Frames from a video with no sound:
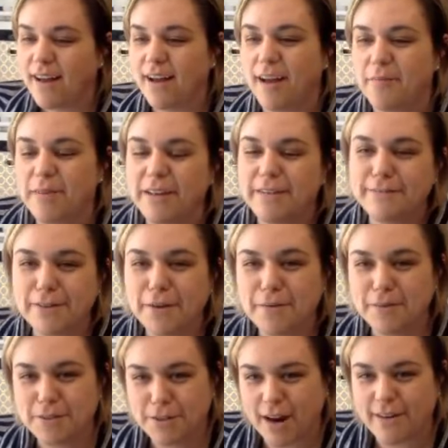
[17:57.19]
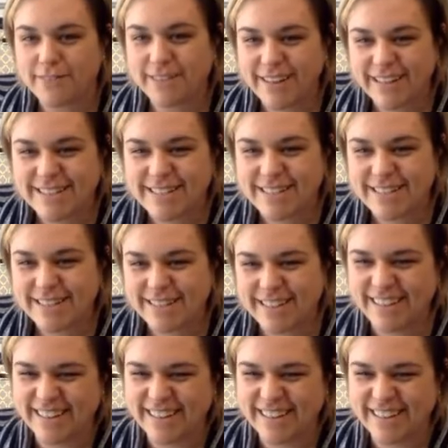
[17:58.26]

Um, even though I'm a travel agent,